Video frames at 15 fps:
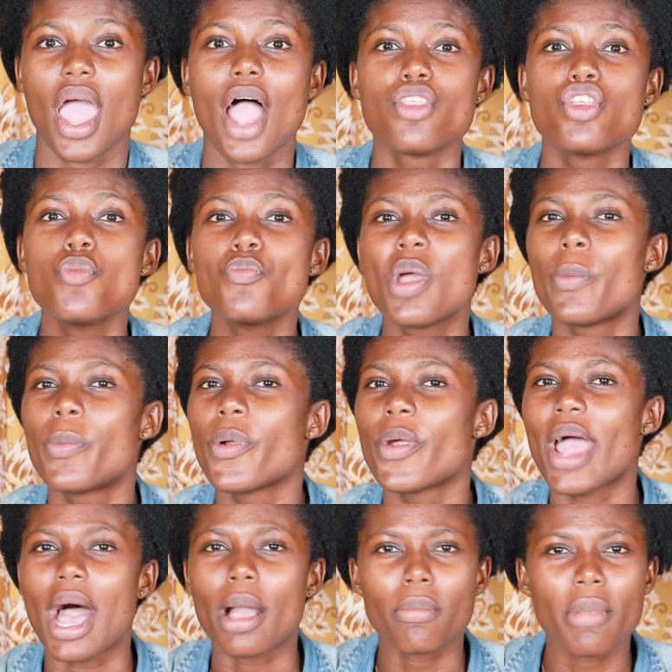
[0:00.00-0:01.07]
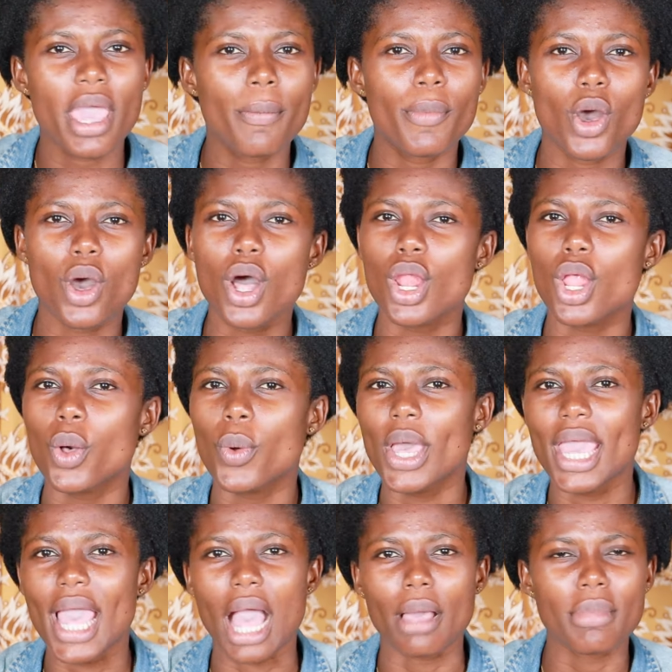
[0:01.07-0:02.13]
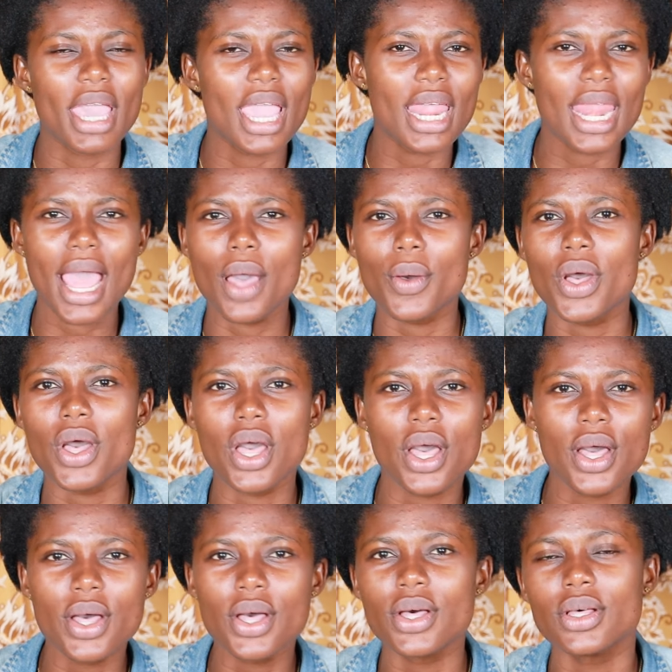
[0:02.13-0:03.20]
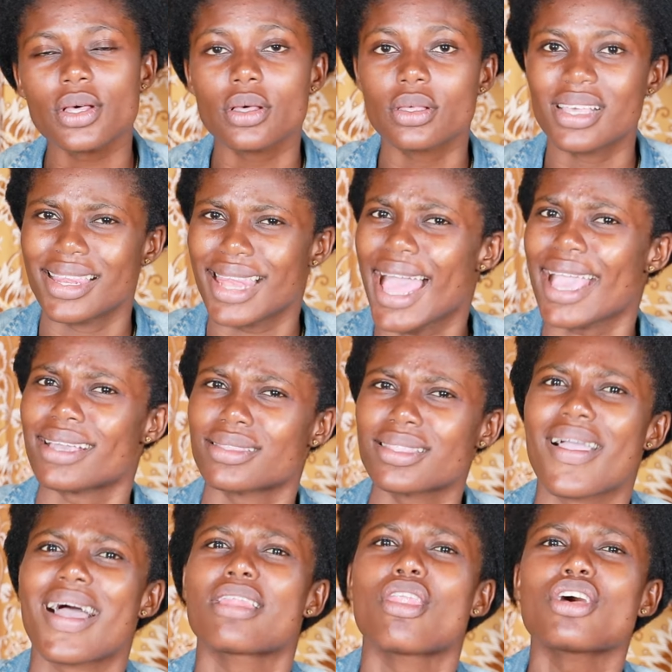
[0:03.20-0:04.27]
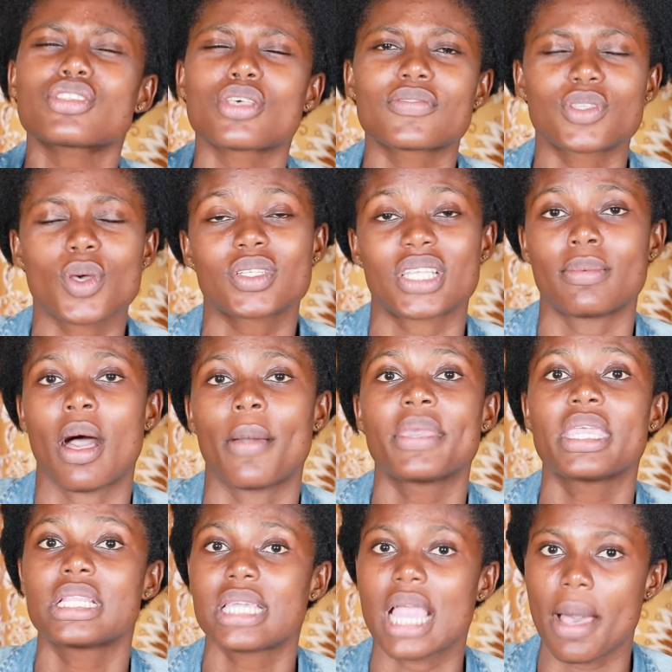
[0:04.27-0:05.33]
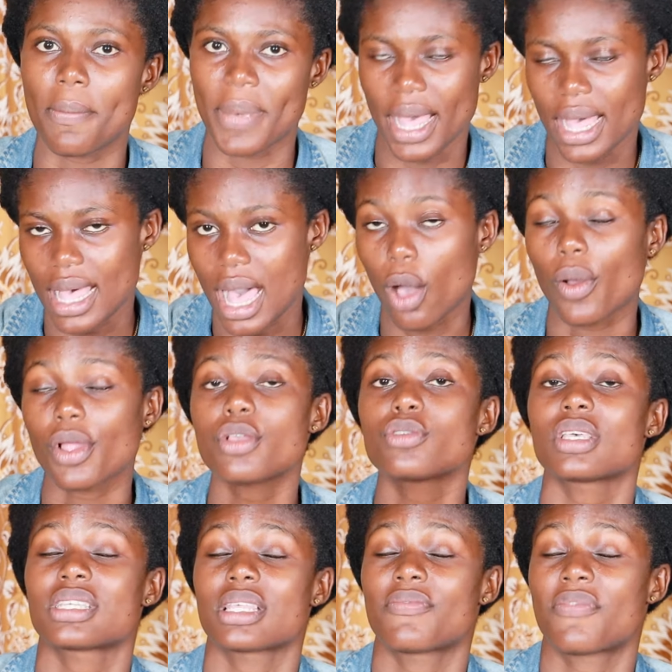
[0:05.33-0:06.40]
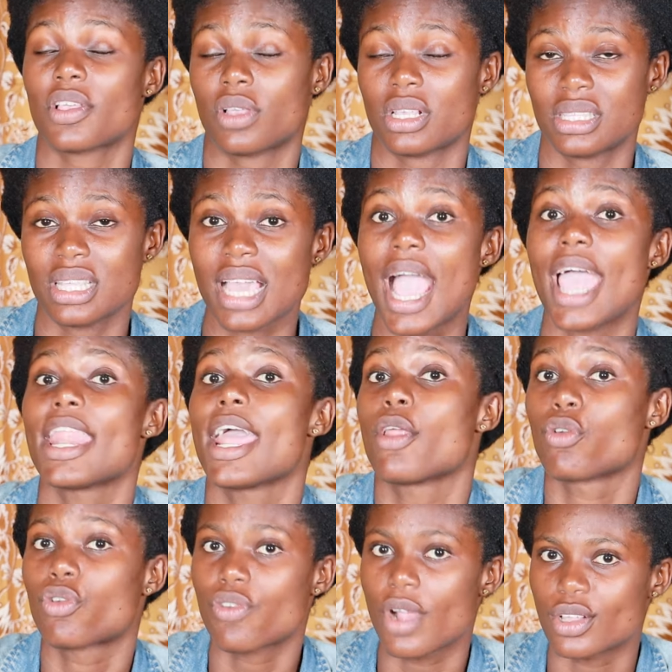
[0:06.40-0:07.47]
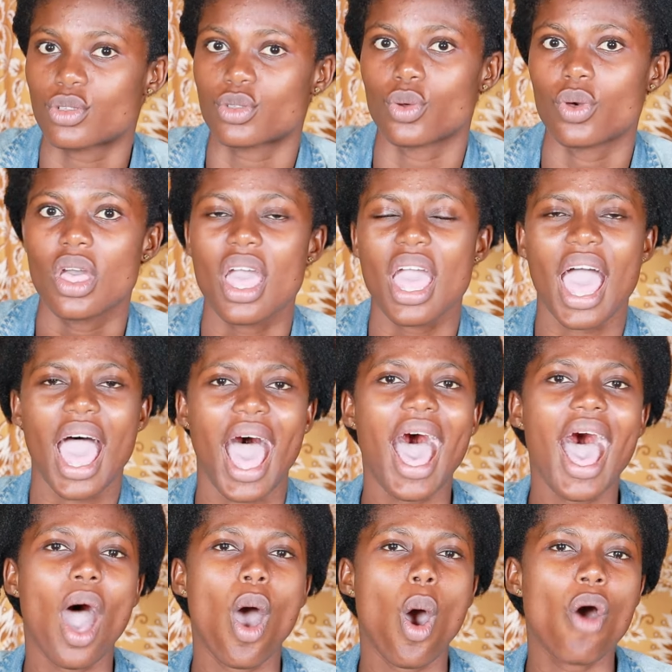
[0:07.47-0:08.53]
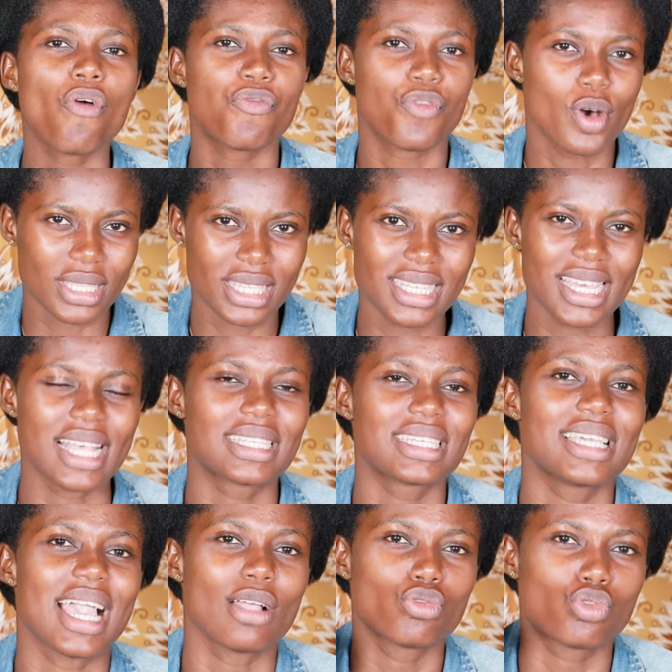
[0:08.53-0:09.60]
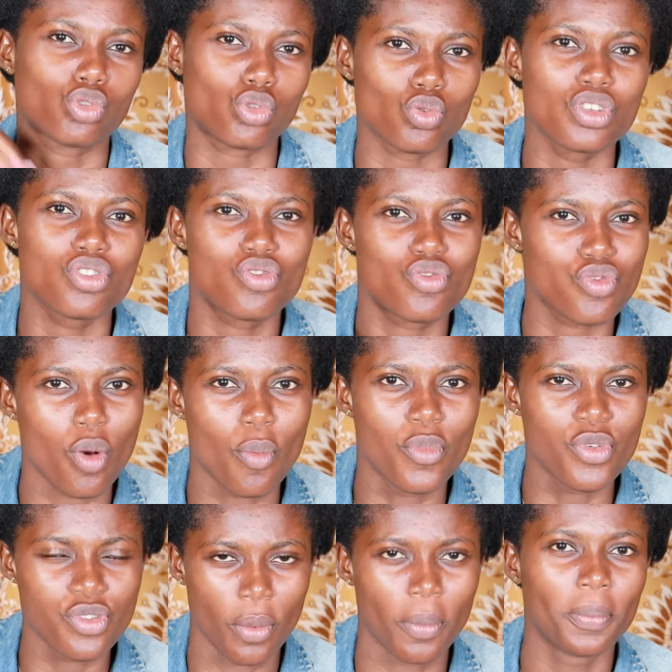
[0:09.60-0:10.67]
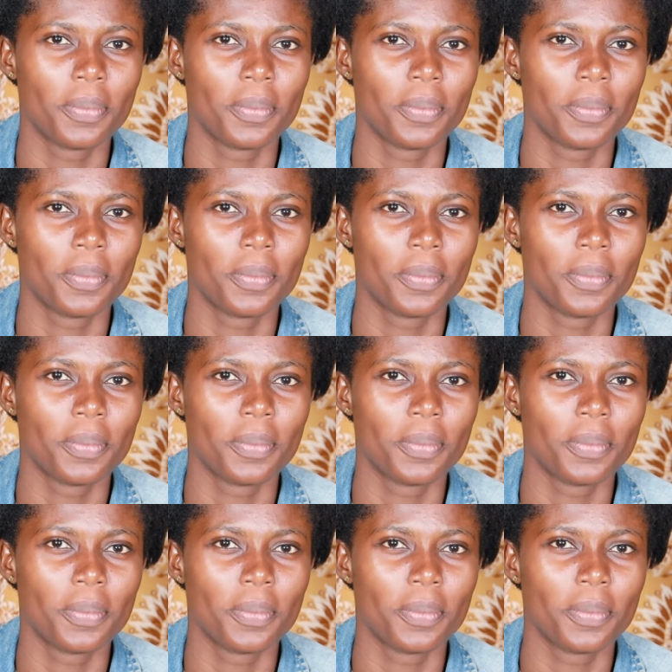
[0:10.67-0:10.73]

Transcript: And you be brave, ball away, a penal. Like, there are lots of songs on our media, but according to the features, nigga, and then Ukraine, so I all force it to the crew.